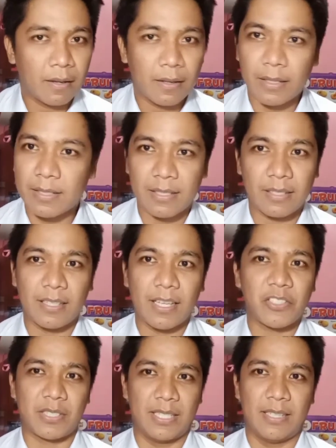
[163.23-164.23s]
it's
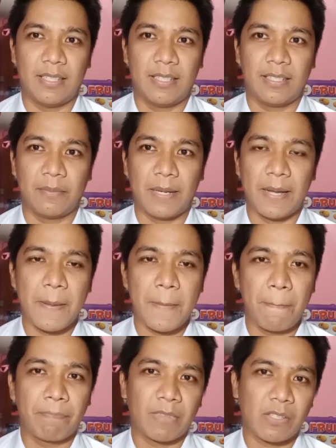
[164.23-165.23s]
natural, di ba?
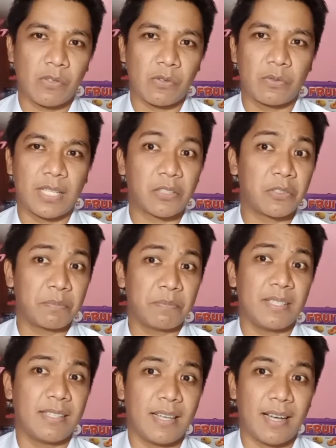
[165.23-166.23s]
So that could
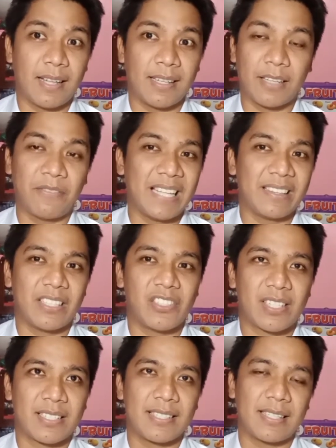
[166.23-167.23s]
be an
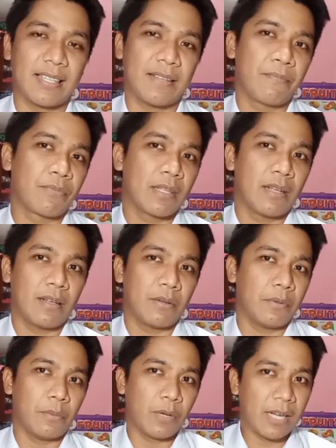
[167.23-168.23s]
advantage kasi nga,
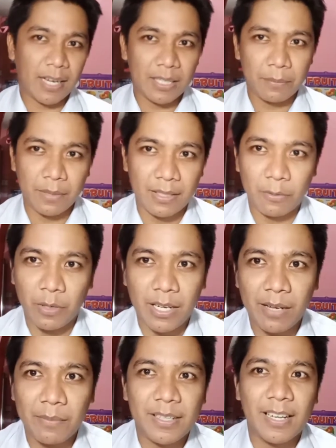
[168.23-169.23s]
wala kang
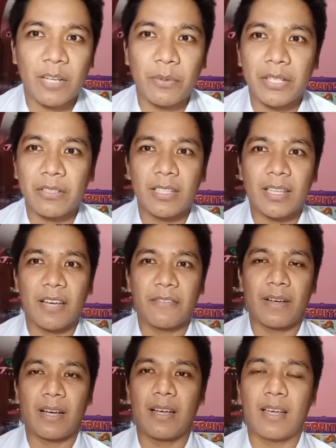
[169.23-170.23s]
magagawa, you don't
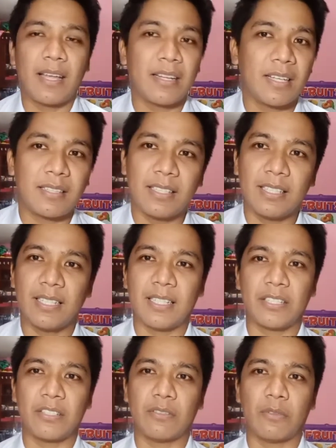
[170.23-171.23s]
have any
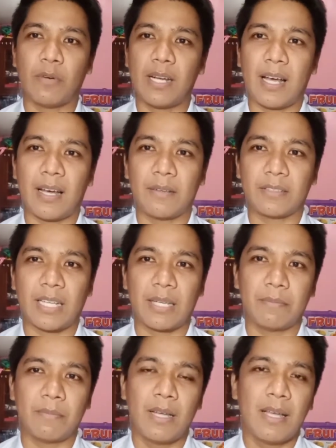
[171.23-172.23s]
idea, wala kang
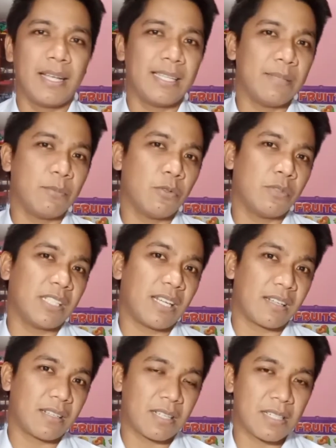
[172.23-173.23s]
time, hindi mo
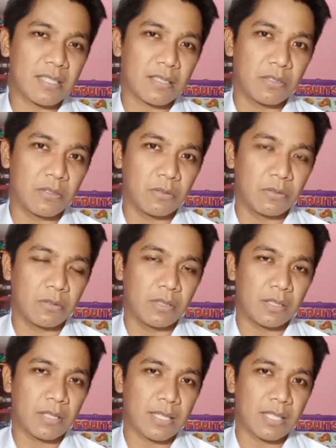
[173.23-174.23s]
na-rehearse
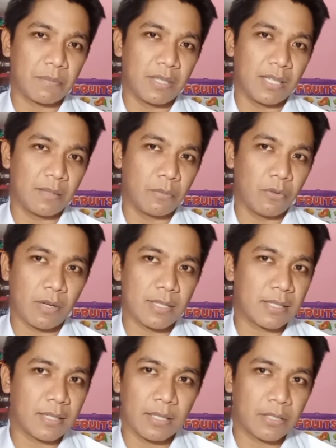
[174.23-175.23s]
yung sasabihin mo
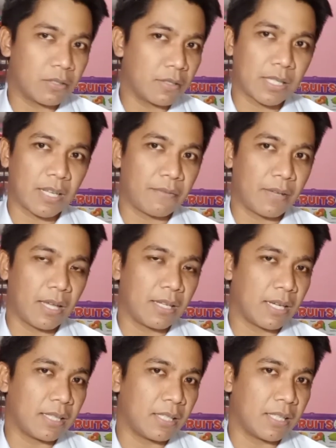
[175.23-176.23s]
kasi nga you don't have any
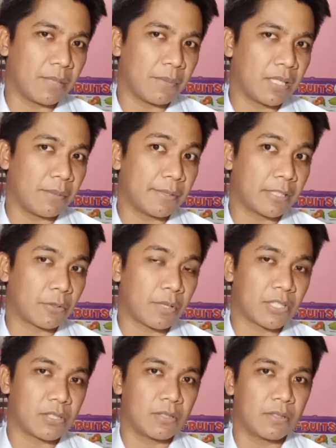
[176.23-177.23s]
idea naman about a
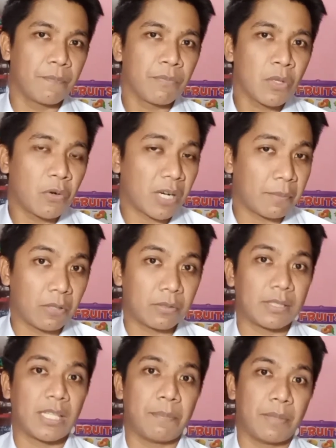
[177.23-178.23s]
question or about
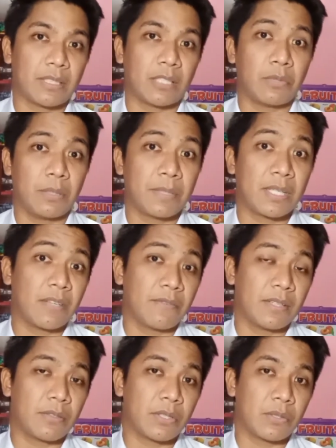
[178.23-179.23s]
the topic that will be
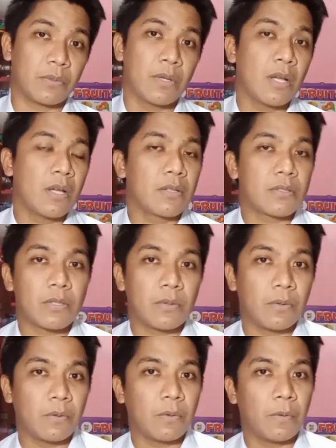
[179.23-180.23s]
given to you.
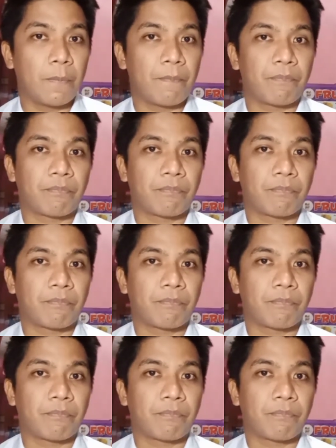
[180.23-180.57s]
So